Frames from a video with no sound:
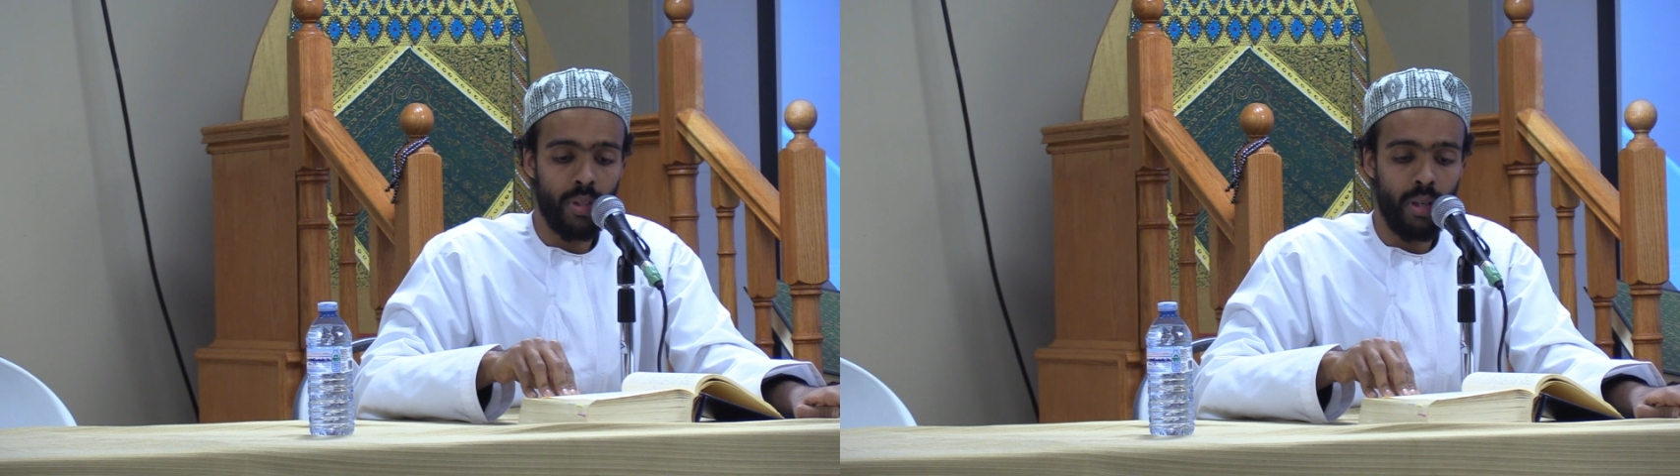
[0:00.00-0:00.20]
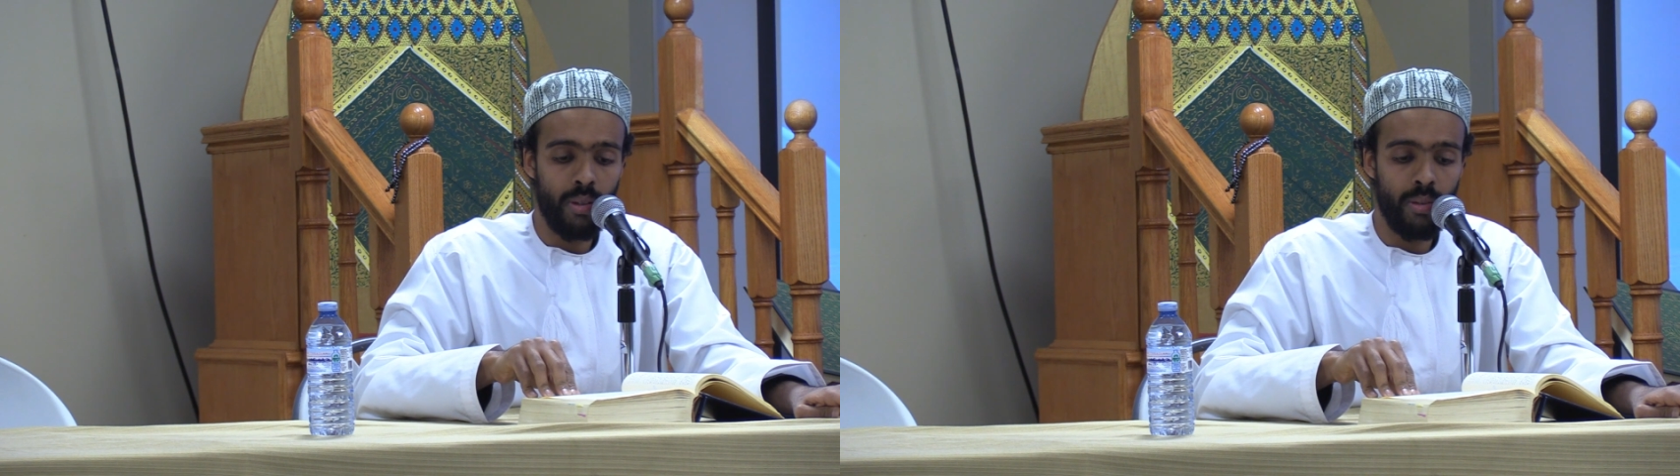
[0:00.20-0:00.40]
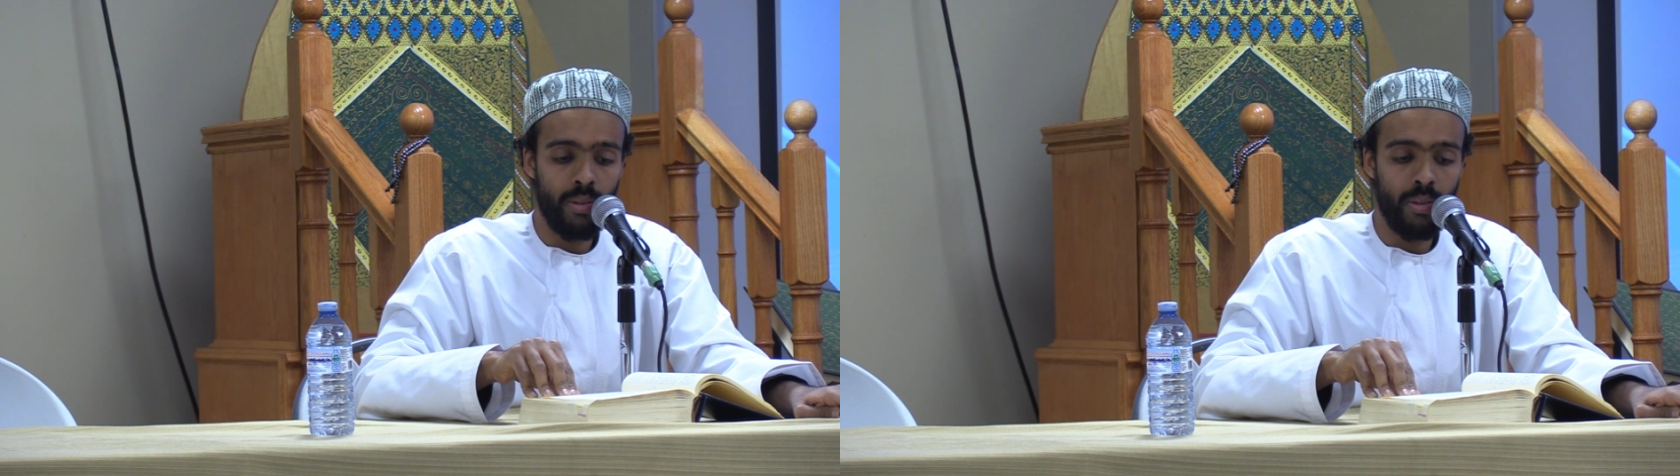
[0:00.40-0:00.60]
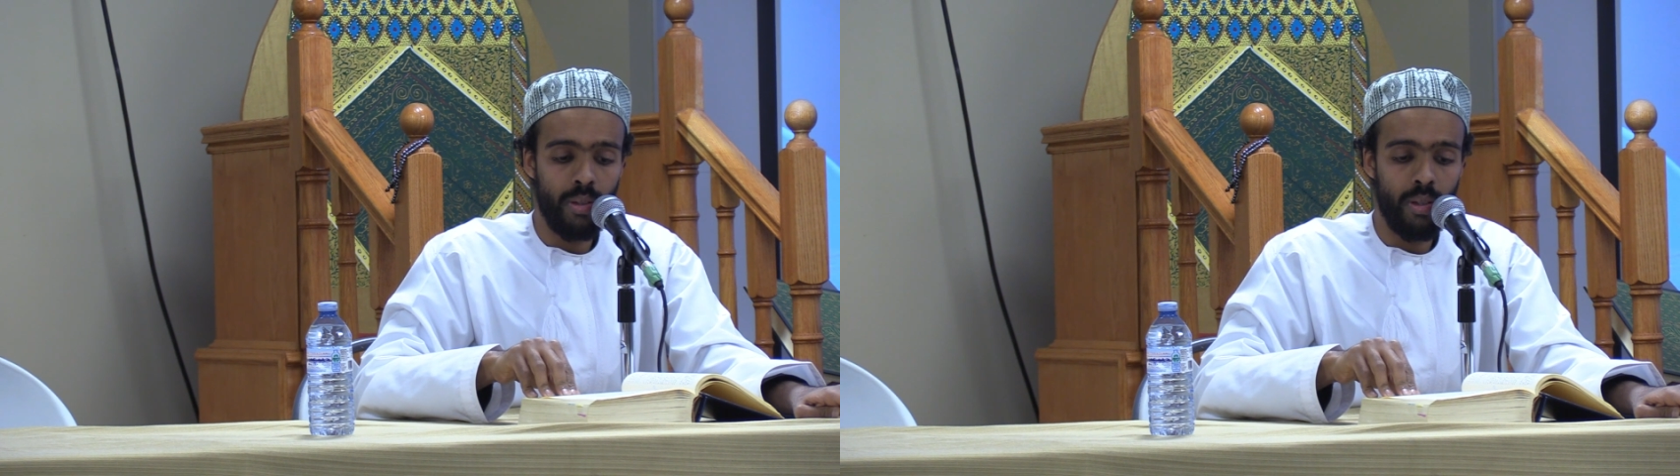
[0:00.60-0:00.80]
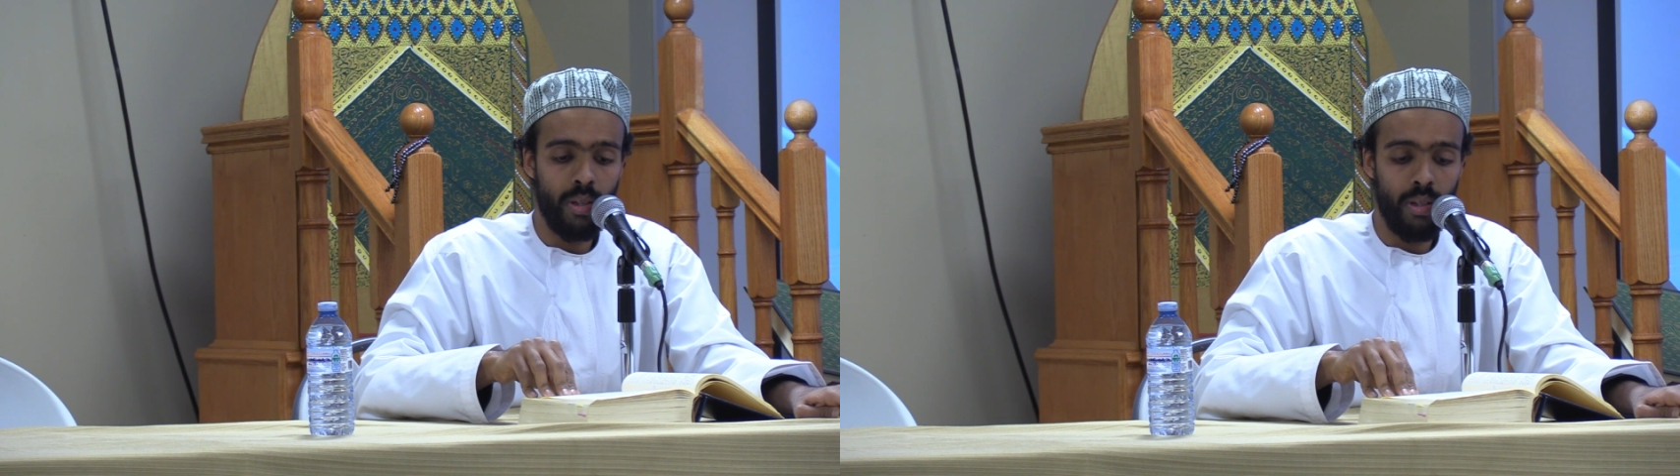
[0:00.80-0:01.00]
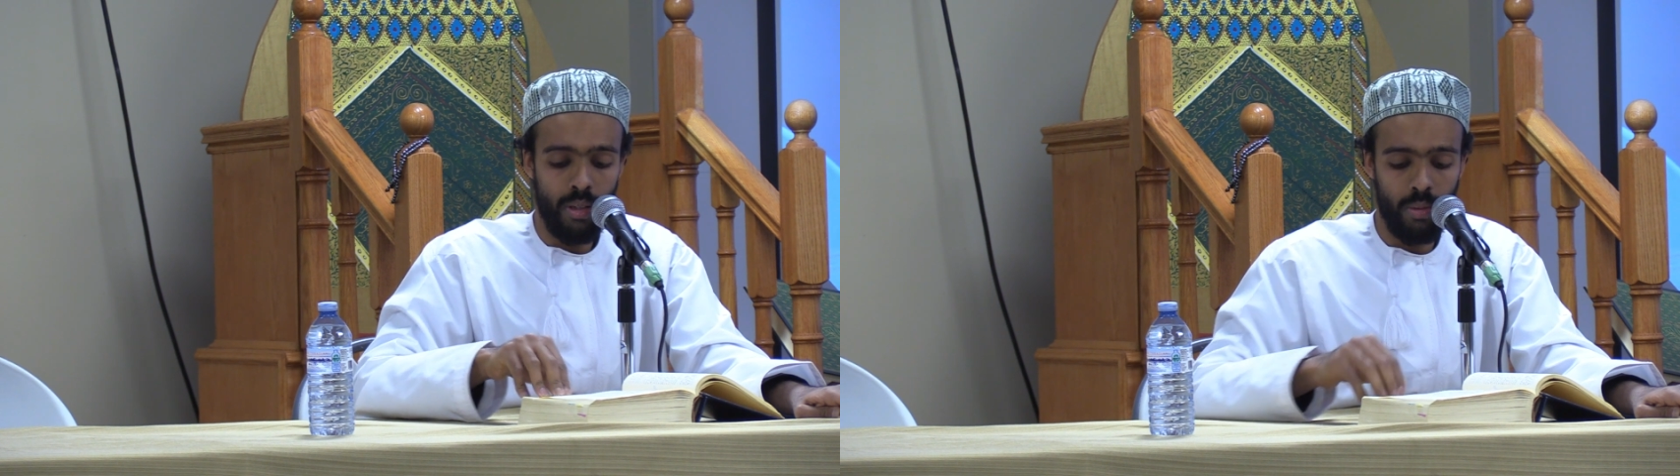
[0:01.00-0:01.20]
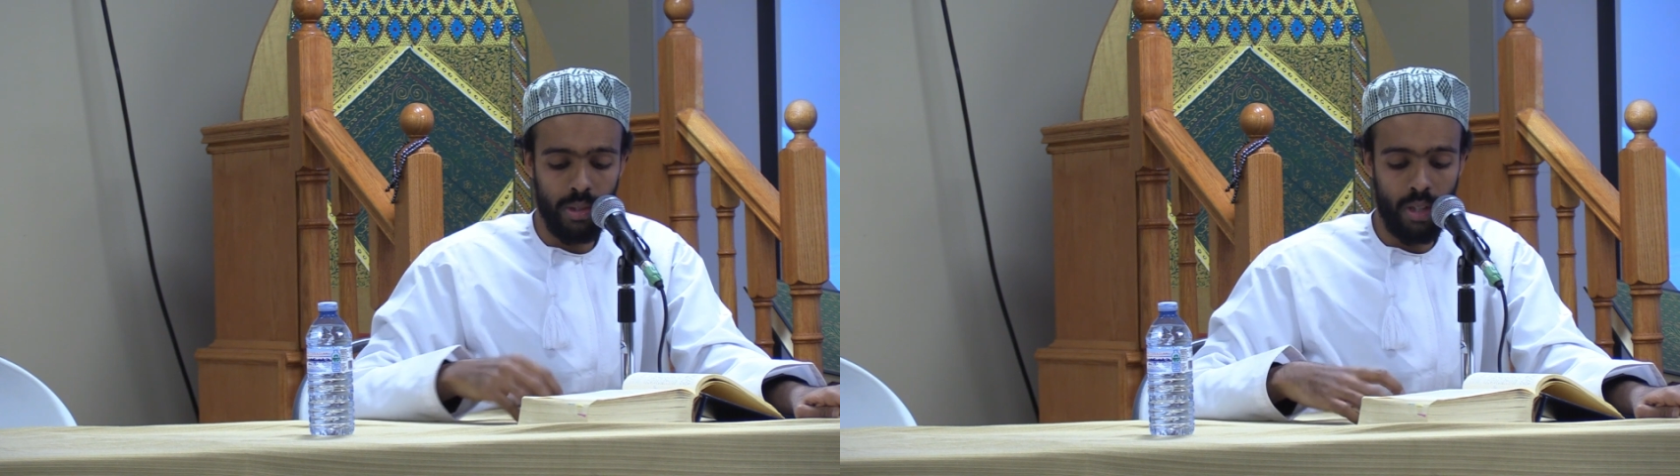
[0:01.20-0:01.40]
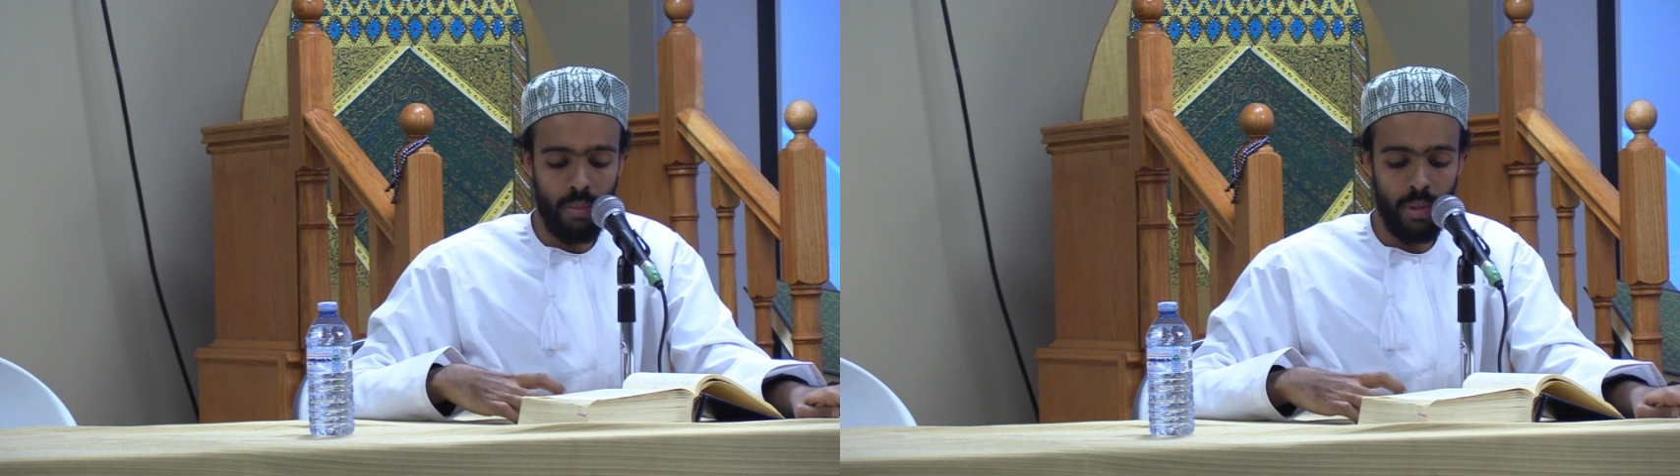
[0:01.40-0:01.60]
Okay. And then we'll
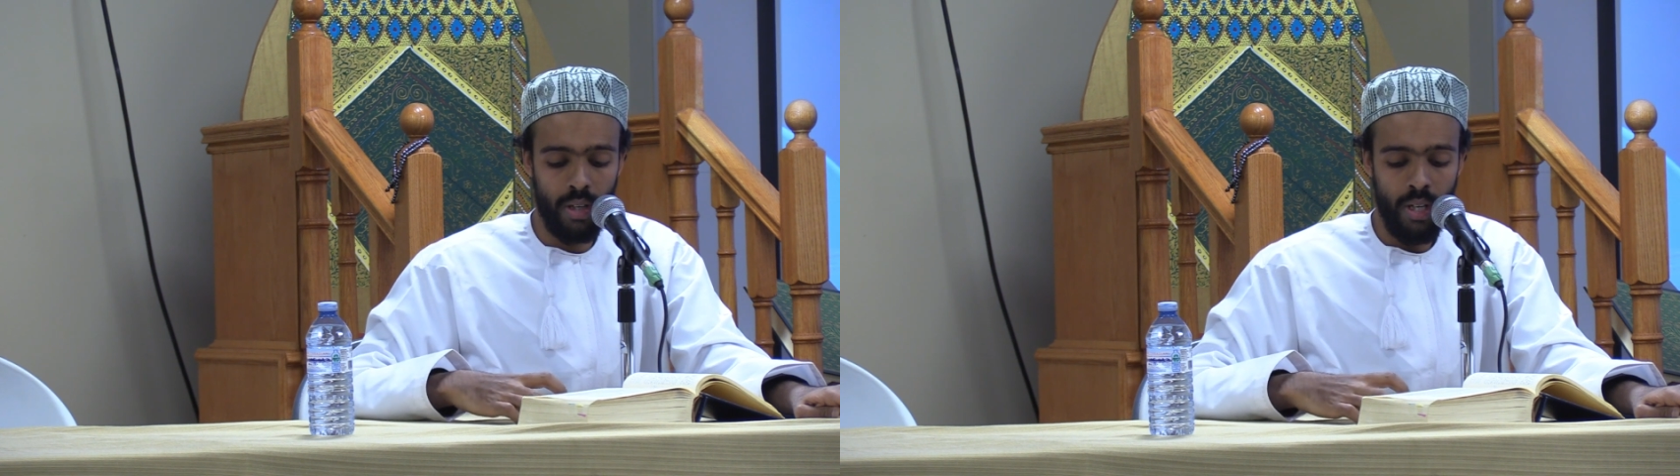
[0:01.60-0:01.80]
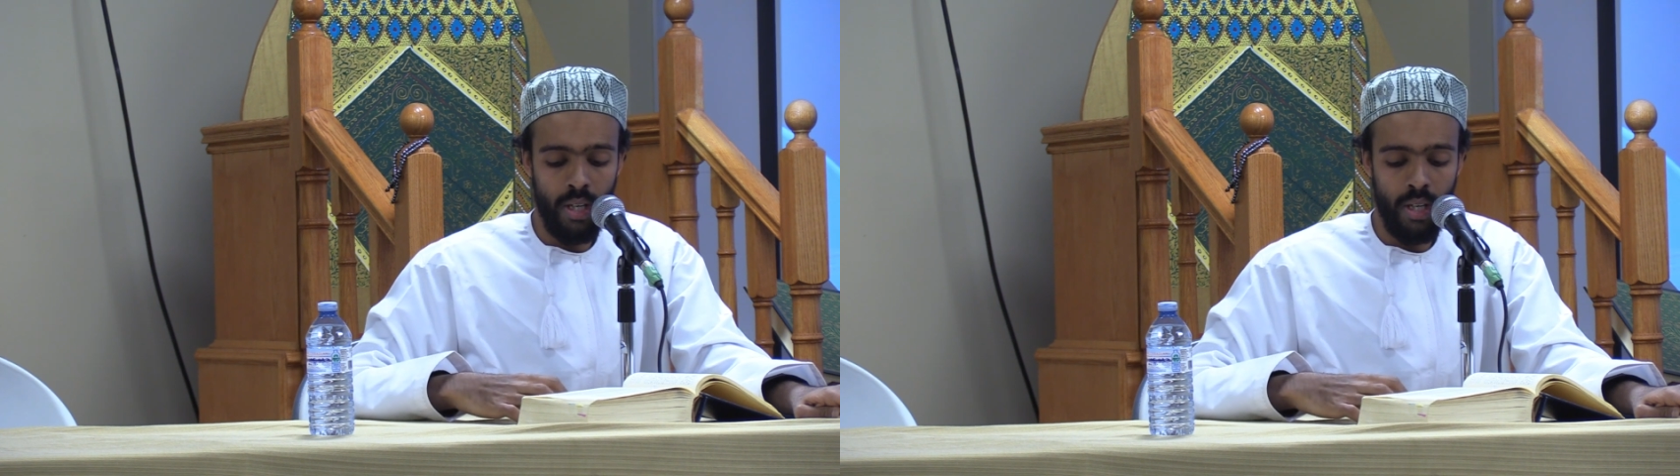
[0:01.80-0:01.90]
stop here.